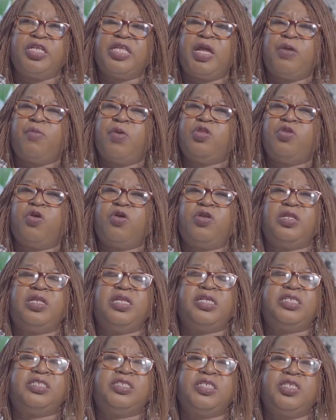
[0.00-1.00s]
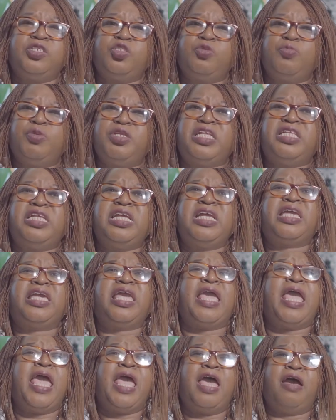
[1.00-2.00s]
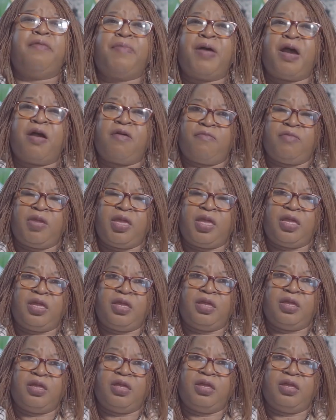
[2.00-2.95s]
They were not listening to me. They didn't care about me.